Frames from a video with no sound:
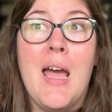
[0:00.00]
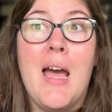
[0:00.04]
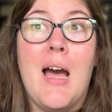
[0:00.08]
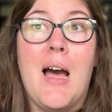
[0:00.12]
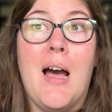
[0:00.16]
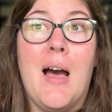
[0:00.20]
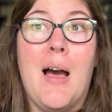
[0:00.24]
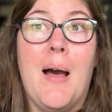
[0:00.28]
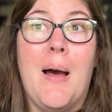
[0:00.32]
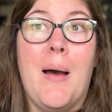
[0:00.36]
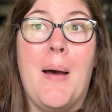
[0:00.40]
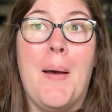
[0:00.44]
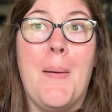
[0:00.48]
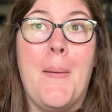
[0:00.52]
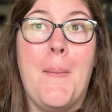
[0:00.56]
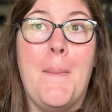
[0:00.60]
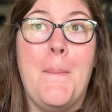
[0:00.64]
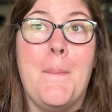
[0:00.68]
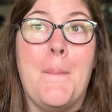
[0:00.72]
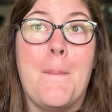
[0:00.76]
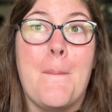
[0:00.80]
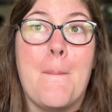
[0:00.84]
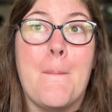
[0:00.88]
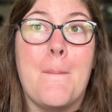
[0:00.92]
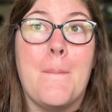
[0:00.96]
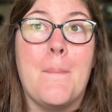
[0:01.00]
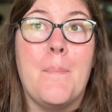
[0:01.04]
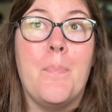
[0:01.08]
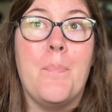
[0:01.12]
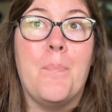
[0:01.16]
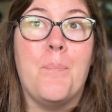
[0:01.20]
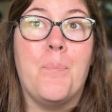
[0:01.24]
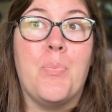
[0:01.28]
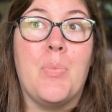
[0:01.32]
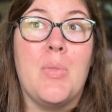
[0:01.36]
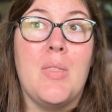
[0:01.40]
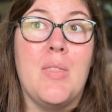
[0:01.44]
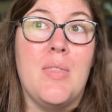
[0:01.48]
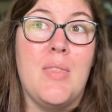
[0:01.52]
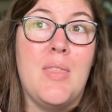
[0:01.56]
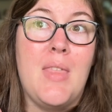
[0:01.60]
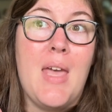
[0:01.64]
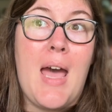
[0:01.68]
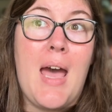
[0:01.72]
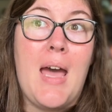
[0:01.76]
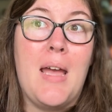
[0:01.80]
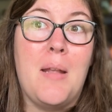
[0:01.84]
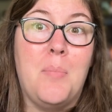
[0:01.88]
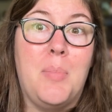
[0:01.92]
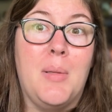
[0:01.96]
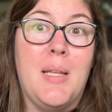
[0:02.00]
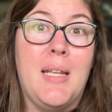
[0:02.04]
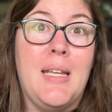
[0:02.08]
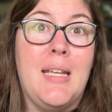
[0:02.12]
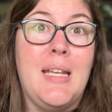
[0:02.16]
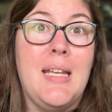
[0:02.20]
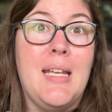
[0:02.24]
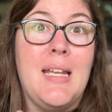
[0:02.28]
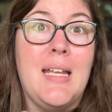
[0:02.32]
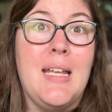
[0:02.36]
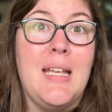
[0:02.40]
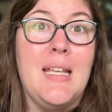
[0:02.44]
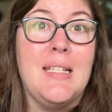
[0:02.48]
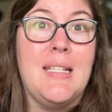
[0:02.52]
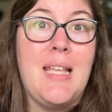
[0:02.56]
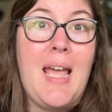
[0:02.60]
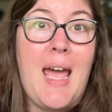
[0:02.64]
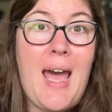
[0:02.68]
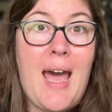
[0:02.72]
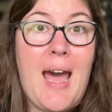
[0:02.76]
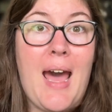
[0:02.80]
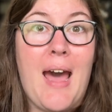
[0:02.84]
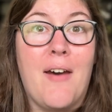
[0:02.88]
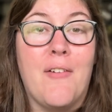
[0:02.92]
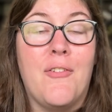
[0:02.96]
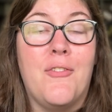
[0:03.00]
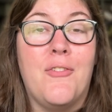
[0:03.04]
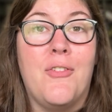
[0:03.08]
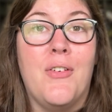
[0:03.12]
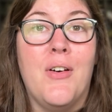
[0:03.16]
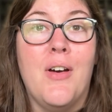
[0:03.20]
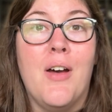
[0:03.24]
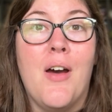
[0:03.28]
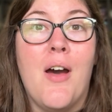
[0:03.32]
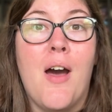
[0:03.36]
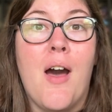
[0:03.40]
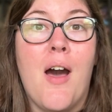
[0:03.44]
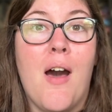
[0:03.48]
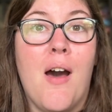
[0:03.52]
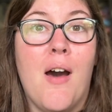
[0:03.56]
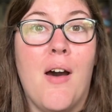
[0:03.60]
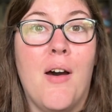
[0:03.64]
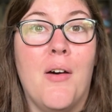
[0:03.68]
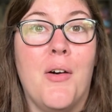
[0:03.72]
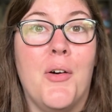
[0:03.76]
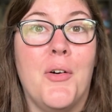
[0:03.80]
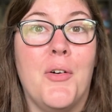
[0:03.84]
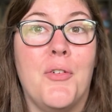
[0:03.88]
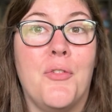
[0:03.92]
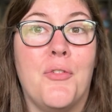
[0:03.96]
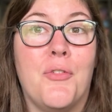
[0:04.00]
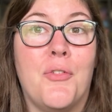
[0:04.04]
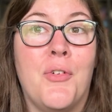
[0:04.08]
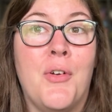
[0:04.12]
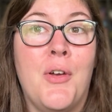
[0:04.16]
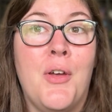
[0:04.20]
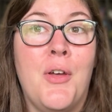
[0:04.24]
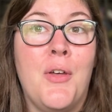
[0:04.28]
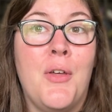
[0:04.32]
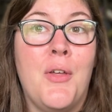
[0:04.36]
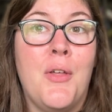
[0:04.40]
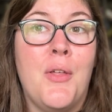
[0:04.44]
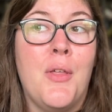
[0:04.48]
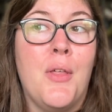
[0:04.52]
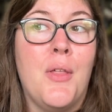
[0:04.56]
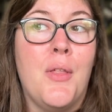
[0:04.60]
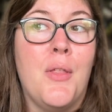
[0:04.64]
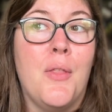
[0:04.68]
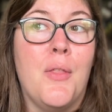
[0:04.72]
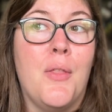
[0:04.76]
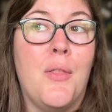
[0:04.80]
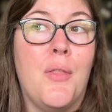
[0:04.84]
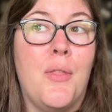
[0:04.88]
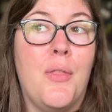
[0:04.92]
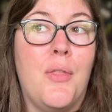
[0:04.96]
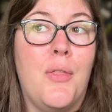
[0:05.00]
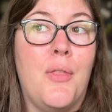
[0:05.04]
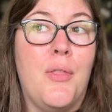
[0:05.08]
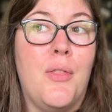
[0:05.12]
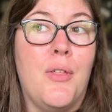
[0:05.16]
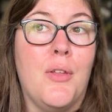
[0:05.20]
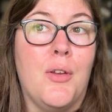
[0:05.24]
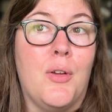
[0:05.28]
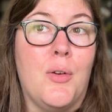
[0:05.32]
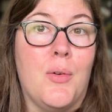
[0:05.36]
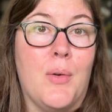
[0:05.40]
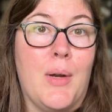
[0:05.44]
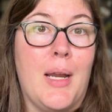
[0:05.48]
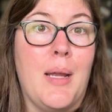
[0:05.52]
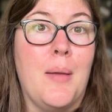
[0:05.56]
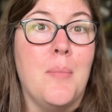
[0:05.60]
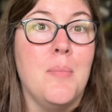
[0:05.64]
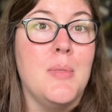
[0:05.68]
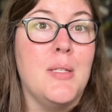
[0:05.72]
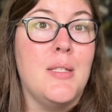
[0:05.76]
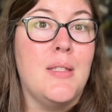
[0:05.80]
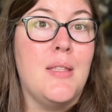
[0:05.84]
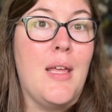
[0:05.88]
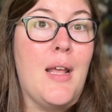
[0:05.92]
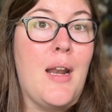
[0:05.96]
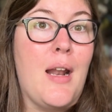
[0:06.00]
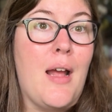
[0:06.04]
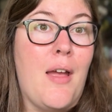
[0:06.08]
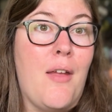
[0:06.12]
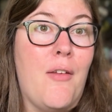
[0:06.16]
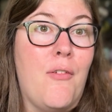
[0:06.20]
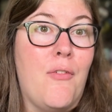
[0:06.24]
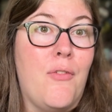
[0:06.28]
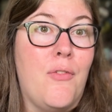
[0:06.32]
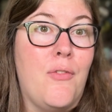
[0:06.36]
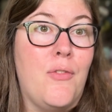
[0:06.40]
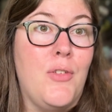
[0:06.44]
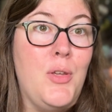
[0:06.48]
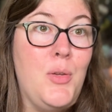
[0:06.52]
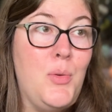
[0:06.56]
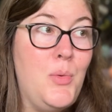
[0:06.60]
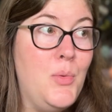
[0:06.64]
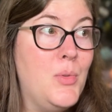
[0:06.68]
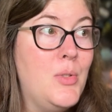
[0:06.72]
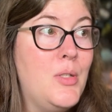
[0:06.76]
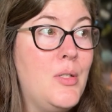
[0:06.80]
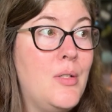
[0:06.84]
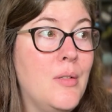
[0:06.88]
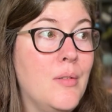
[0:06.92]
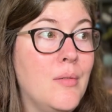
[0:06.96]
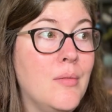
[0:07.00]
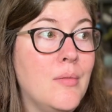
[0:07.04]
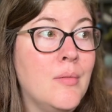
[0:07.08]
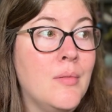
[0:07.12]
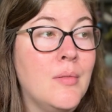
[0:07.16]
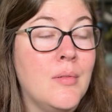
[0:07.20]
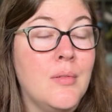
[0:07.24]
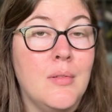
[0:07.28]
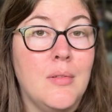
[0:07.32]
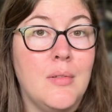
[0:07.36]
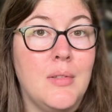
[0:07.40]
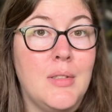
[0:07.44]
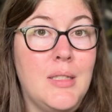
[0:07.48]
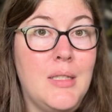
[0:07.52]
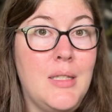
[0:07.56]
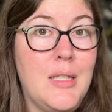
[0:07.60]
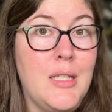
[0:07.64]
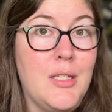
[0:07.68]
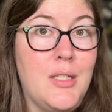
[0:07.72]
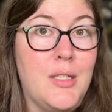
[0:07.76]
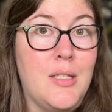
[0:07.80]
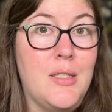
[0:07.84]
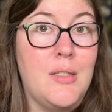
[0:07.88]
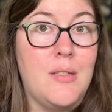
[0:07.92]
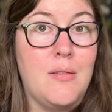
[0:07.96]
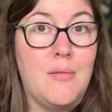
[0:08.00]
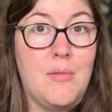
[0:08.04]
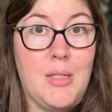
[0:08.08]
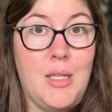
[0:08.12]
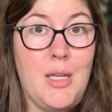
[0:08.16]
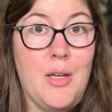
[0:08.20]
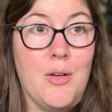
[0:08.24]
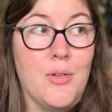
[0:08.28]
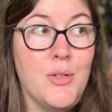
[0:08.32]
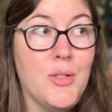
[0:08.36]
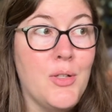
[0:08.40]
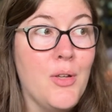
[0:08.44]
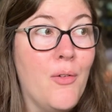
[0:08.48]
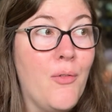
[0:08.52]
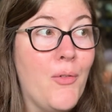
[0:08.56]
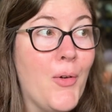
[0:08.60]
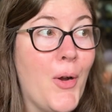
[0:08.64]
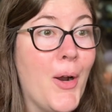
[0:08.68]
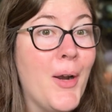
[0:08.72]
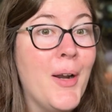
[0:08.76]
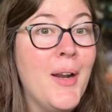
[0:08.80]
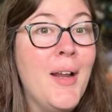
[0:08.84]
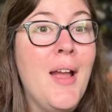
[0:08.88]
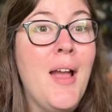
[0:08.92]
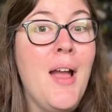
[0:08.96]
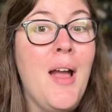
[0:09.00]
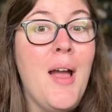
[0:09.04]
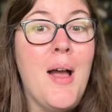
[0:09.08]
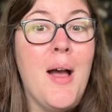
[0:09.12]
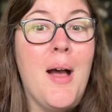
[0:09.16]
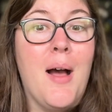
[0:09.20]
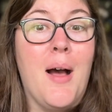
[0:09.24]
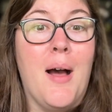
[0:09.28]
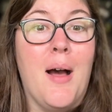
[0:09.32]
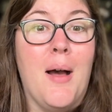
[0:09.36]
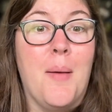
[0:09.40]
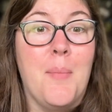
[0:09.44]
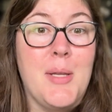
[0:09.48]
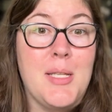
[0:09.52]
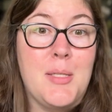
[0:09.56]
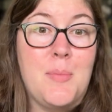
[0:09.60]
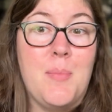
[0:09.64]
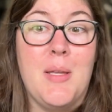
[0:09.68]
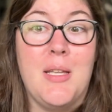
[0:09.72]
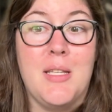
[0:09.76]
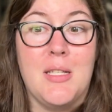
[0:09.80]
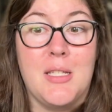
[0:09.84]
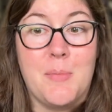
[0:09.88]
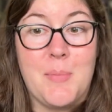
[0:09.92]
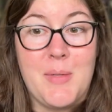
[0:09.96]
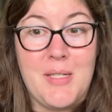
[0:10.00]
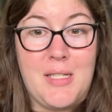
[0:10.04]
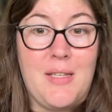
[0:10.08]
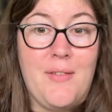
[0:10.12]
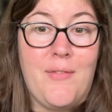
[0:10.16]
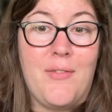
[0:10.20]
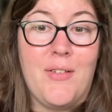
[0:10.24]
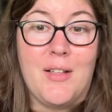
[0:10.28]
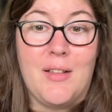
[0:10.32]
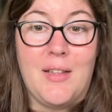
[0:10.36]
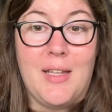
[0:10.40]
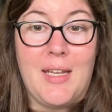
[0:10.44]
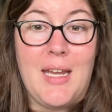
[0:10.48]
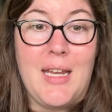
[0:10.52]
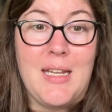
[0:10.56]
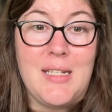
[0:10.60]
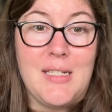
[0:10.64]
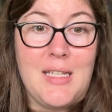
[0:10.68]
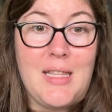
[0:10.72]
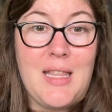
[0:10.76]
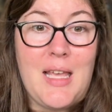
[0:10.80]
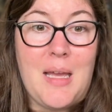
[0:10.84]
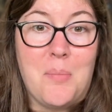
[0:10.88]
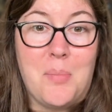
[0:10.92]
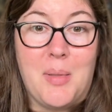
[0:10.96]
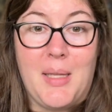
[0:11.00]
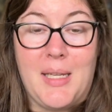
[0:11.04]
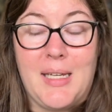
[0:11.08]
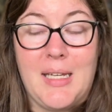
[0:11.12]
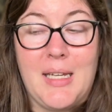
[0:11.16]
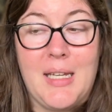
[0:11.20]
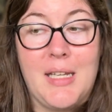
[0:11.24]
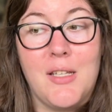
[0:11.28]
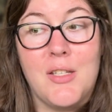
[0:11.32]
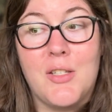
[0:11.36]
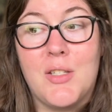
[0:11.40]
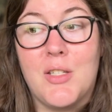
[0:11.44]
That blanket is half of the grams that I've used this year so far. Has been specifically into that blanket.